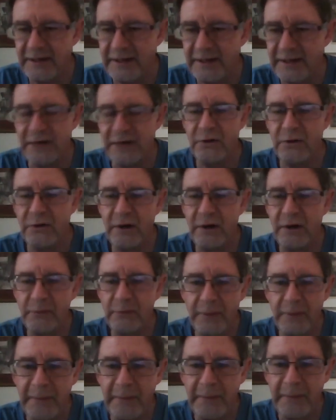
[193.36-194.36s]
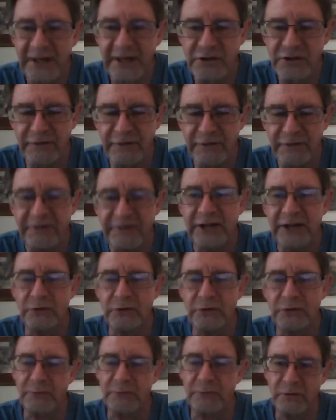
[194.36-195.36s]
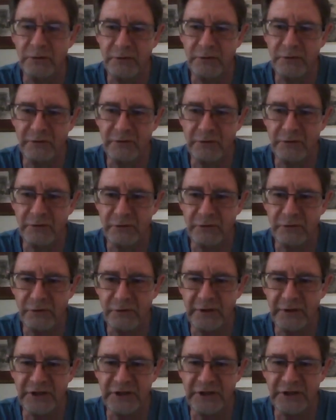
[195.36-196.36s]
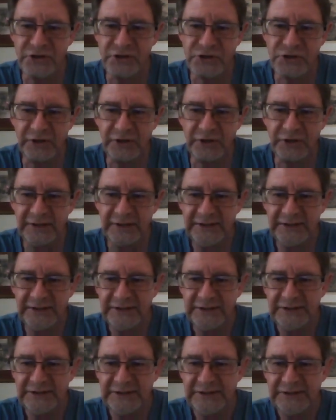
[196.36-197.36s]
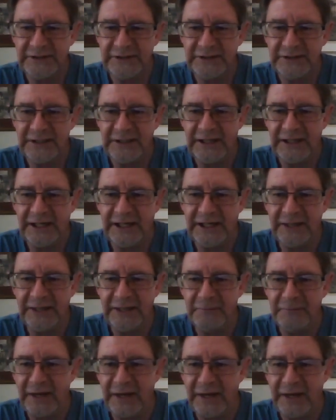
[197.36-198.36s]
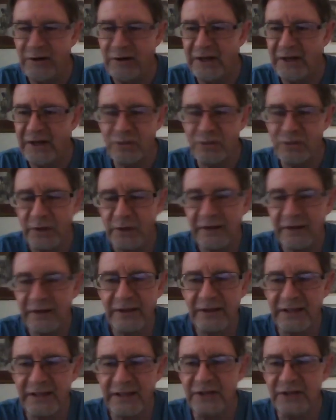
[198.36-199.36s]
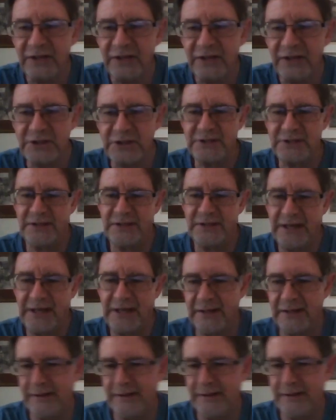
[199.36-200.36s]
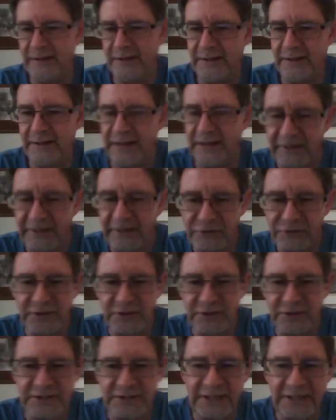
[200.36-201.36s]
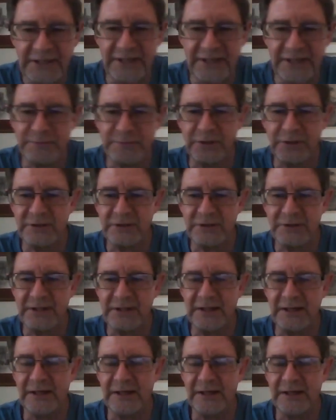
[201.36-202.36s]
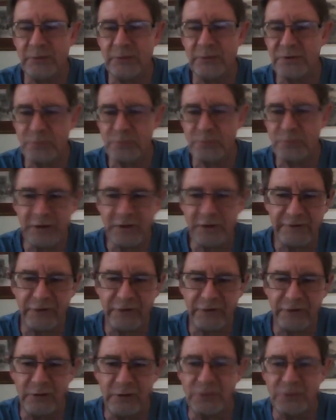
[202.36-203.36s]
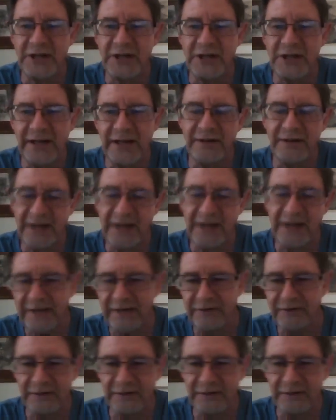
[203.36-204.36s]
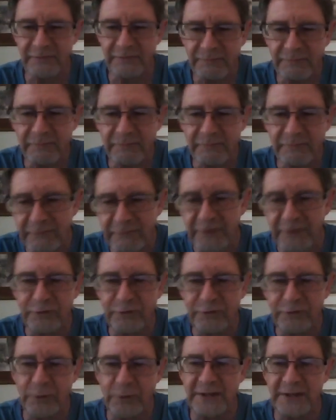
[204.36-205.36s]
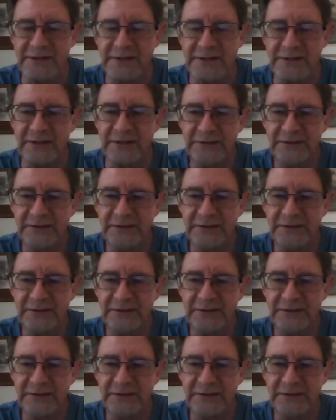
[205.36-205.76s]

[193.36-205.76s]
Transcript: a major effect on the industry. And it's one of the things which I love to discuss, because I was with a farm which had avian influenza.